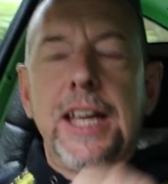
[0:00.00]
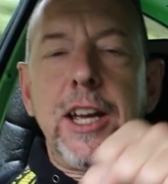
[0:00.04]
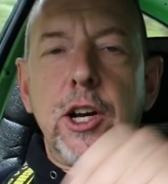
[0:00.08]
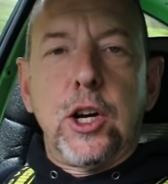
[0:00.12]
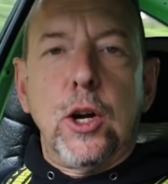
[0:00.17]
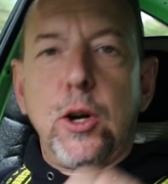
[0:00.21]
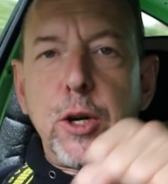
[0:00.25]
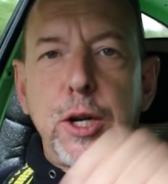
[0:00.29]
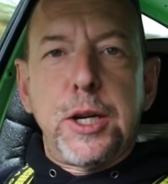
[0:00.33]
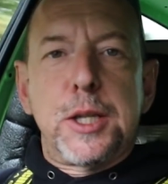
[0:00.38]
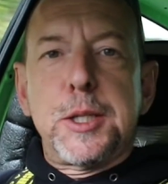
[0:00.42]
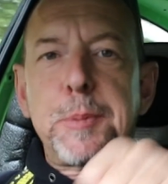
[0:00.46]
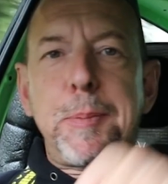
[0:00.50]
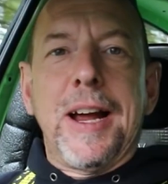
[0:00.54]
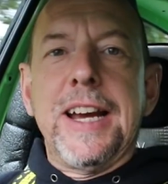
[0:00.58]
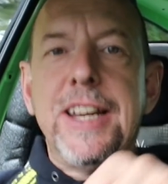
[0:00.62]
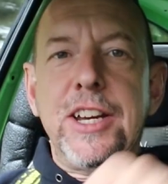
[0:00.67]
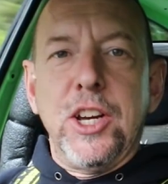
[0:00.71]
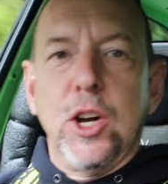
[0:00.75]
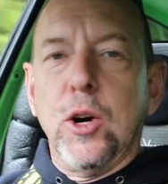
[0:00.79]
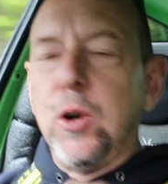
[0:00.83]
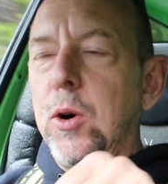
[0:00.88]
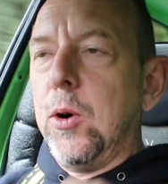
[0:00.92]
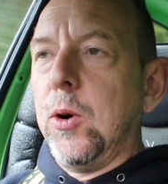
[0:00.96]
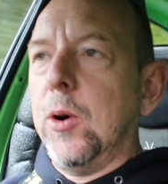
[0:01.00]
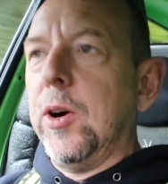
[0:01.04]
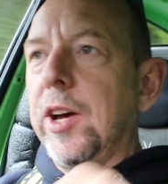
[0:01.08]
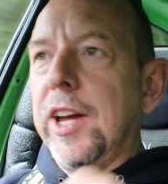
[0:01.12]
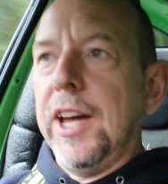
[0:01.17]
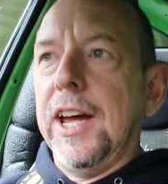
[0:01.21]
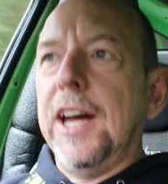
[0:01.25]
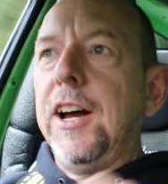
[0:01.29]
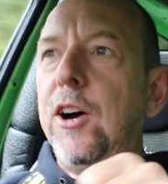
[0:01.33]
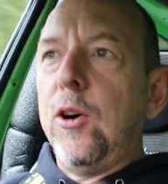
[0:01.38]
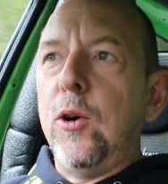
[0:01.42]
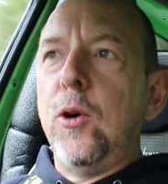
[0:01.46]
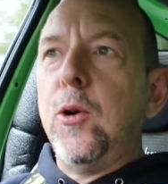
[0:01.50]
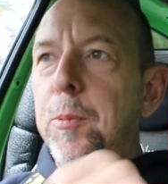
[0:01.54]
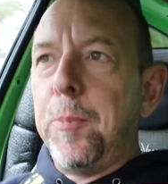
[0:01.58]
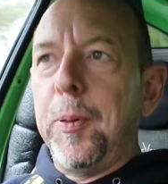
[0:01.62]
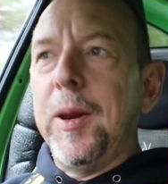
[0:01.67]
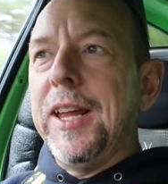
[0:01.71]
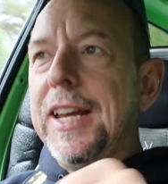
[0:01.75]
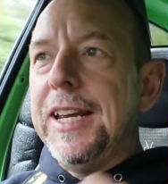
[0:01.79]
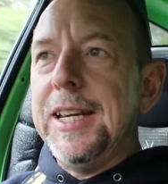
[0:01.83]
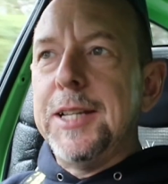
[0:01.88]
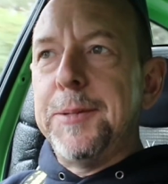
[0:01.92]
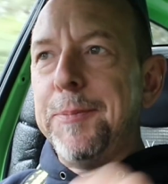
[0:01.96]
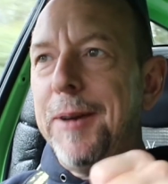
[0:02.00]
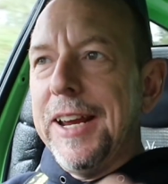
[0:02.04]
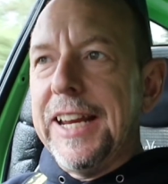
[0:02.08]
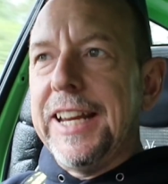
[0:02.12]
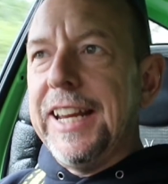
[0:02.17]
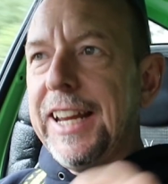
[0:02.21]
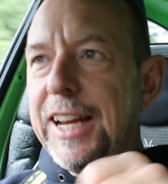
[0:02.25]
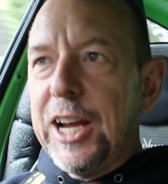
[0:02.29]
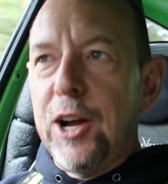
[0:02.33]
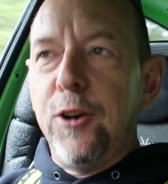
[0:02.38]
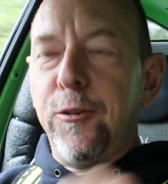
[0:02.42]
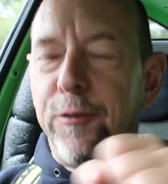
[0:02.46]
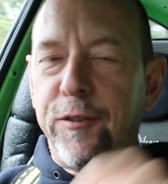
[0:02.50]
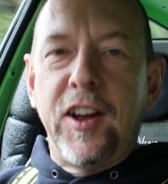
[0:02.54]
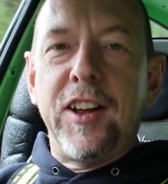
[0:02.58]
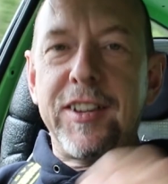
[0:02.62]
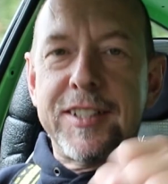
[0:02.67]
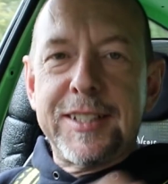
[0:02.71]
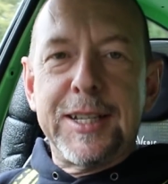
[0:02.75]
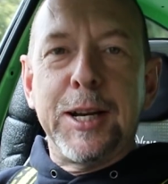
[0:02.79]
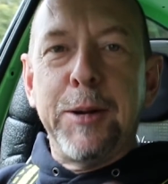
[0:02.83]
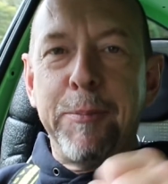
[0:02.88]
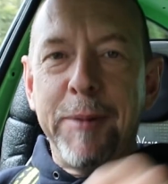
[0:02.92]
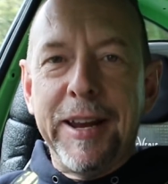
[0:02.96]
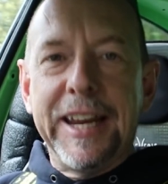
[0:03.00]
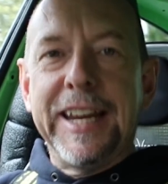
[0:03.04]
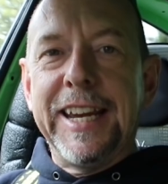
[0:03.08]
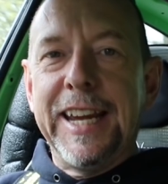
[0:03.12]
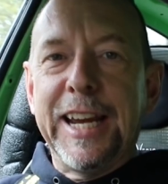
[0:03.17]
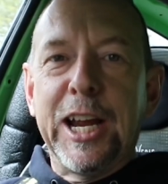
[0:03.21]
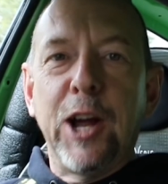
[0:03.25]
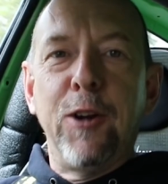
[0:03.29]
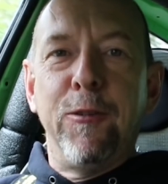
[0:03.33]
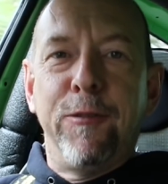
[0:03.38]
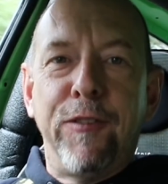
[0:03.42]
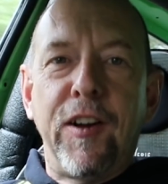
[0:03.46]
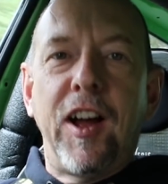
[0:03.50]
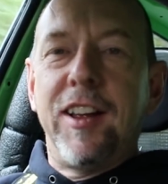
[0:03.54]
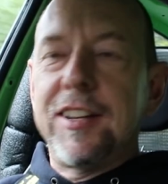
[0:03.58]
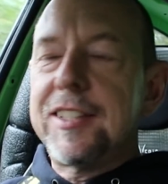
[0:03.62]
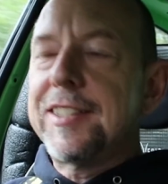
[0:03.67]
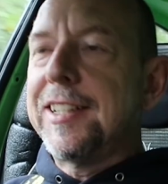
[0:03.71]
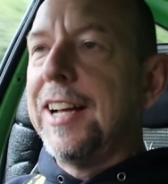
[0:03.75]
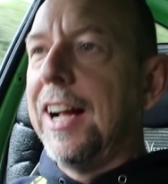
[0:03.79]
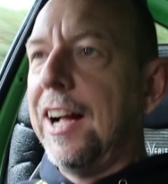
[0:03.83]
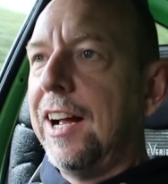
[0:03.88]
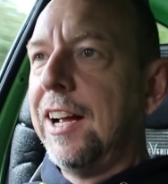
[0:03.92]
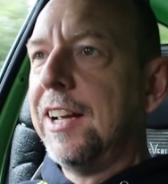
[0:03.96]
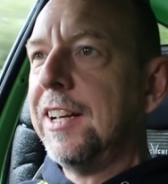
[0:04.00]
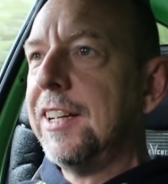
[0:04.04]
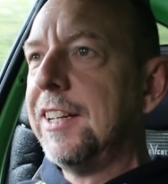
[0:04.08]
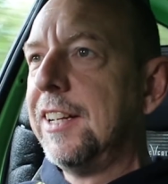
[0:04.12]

cocker spaniel. Oh please make it go faster, make it go faster.